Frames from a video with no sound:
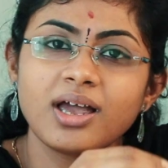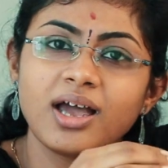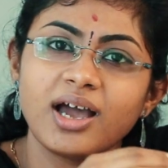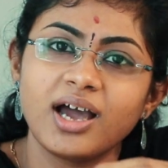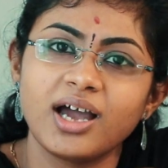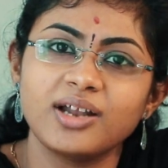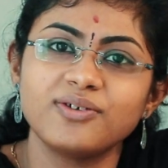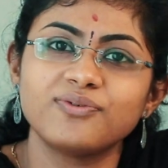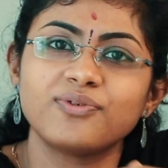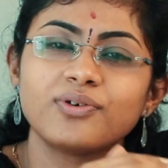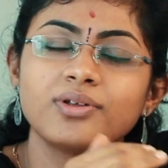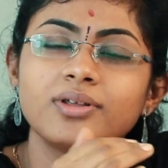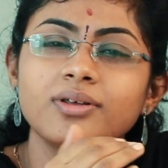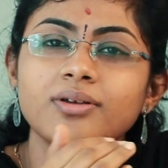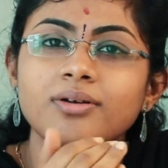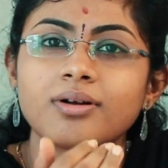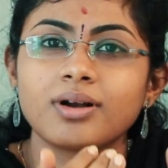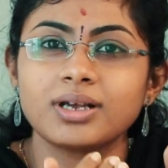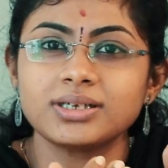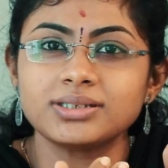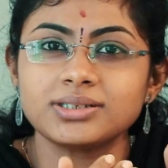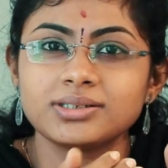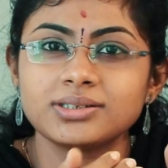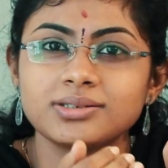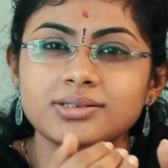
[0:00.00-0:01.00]
and for the
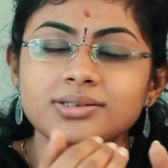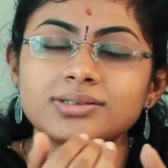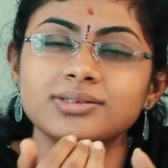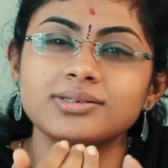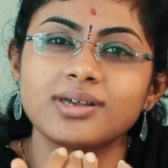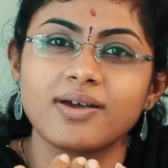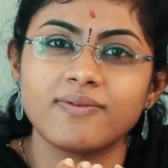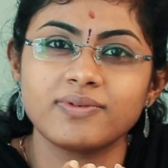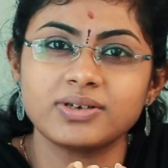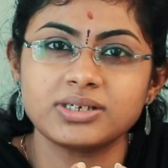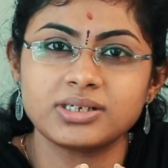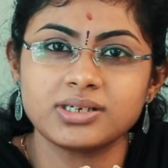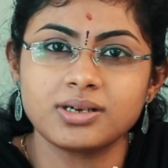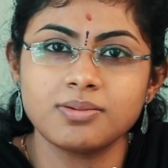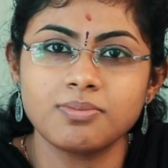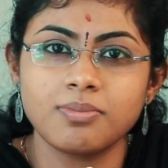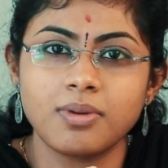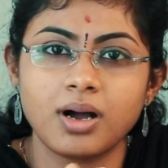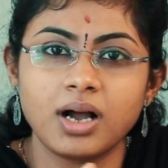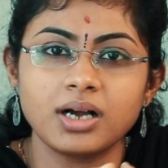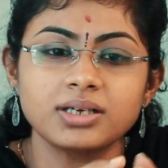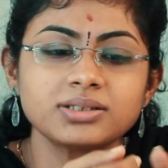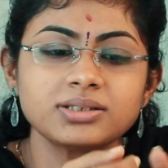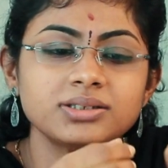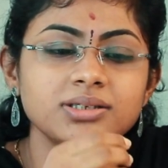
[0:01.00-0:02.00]
rest 70
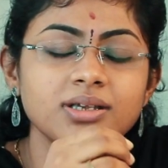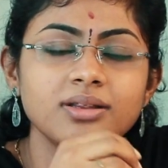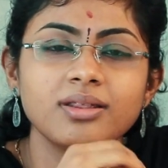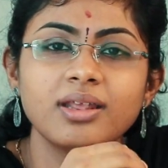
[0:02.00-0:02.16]
marks,